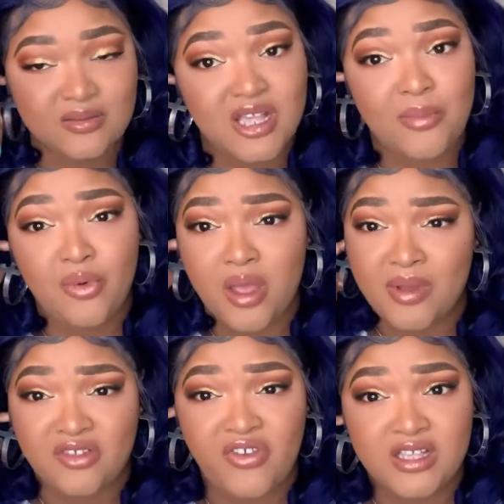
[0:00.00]
some type of way
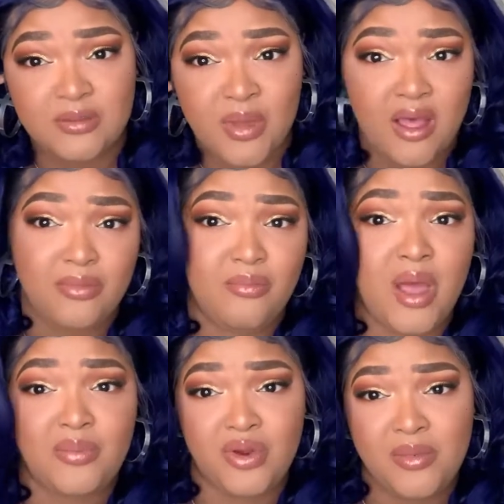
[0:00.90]
about the fact that
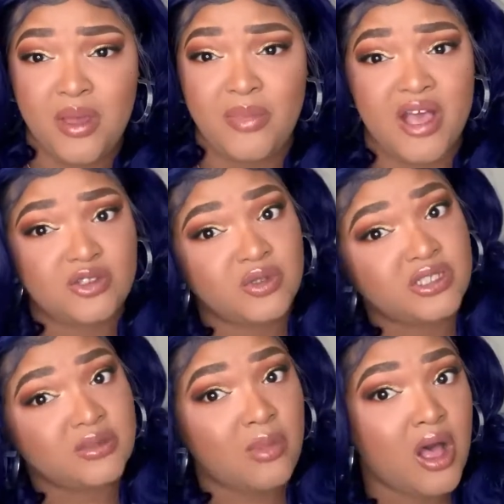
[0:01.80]
my premium box was
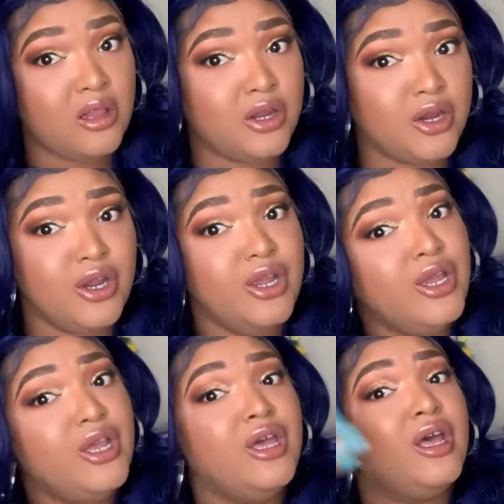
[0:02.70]
smaller
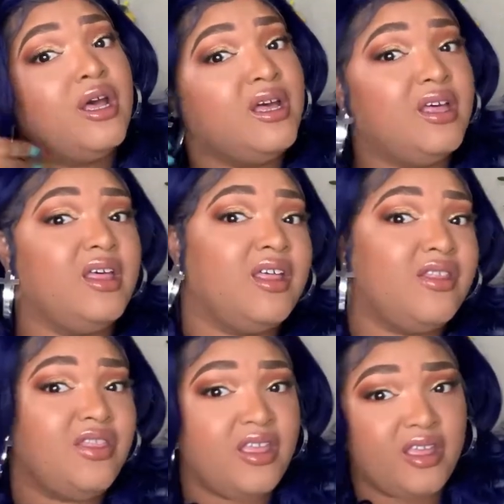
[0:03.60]

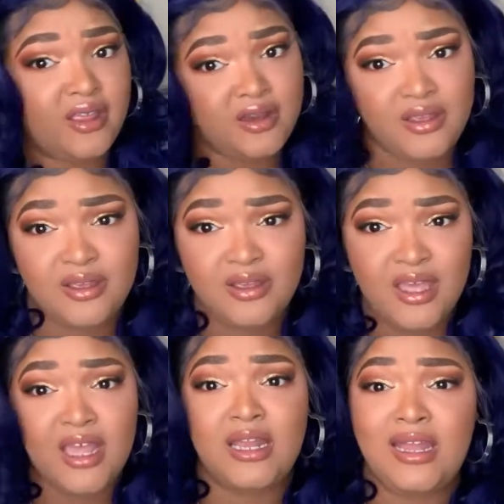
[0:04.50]
and
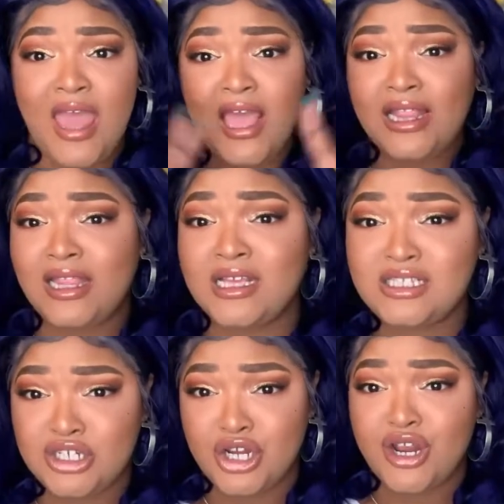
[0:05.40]

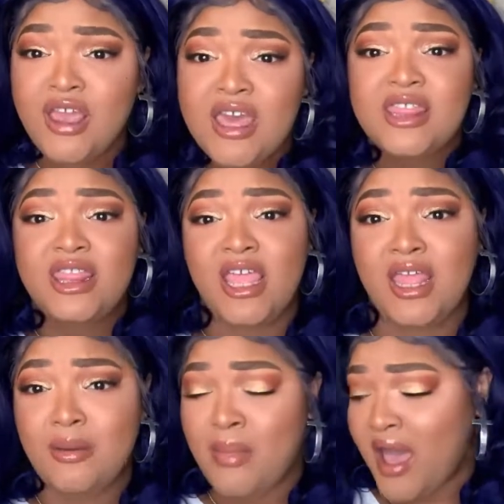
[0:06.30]
lackluster
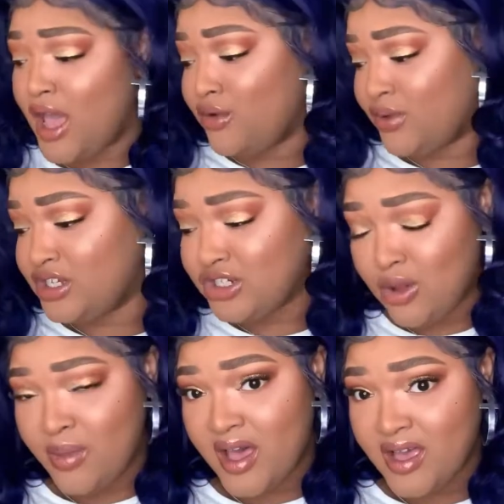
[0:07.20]
than my
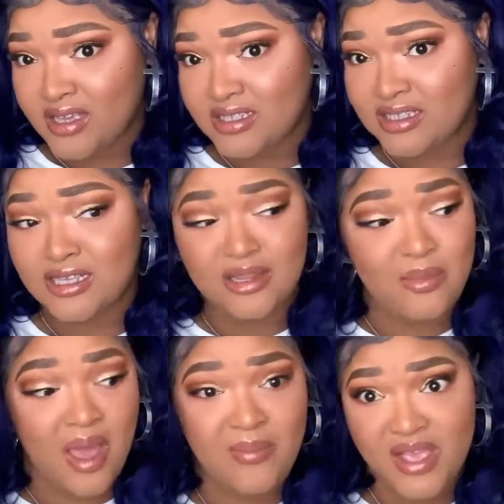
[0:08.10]
original box,
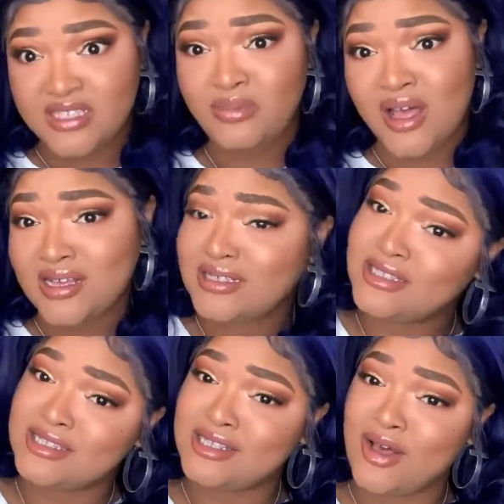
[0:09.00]
my base box.
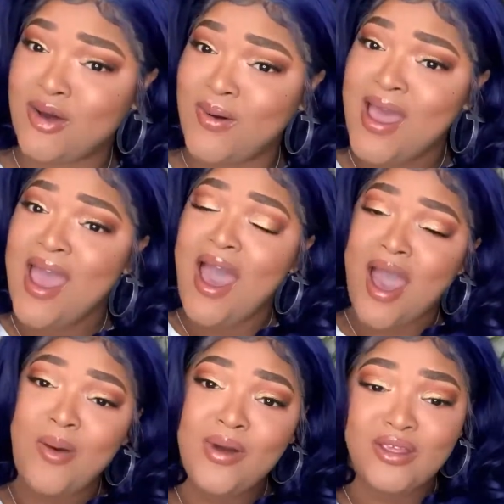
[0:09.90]
So
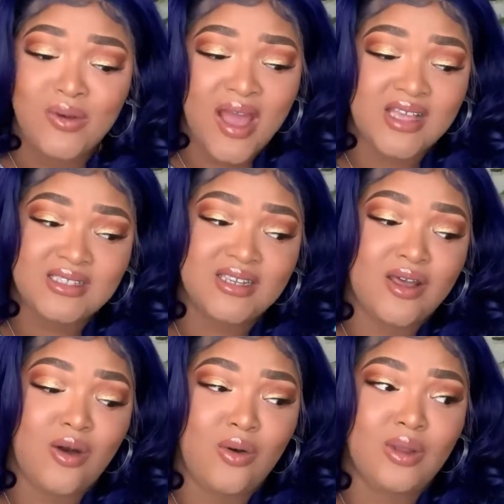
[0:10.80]
I want you guys to
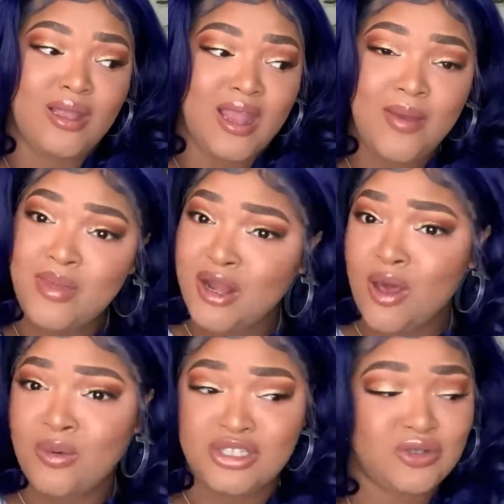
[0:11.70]
know, let me
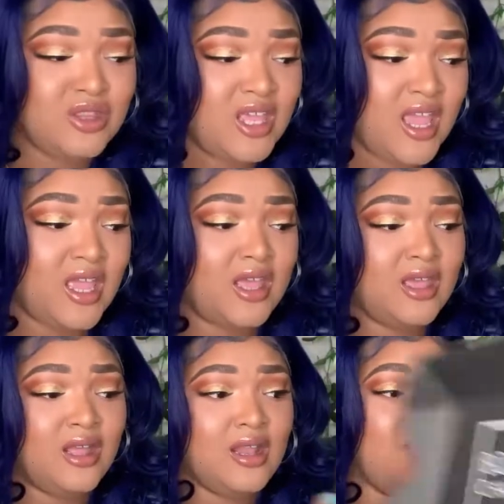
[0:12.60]
know what you think.
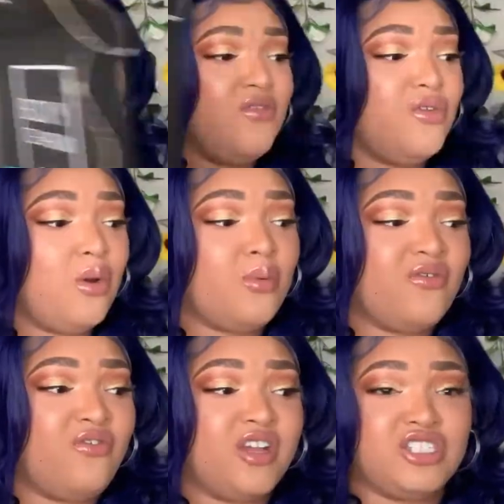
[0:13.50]
Let me give you a
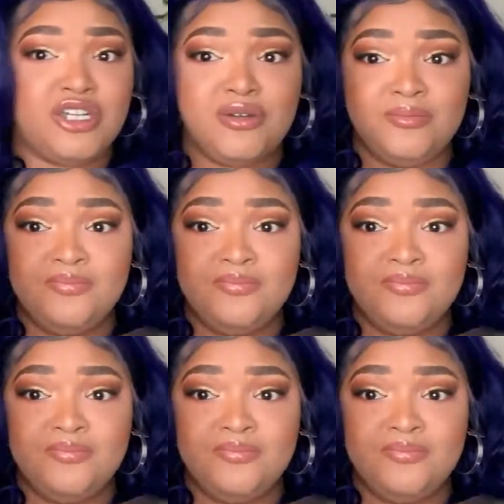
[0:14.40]
refresher.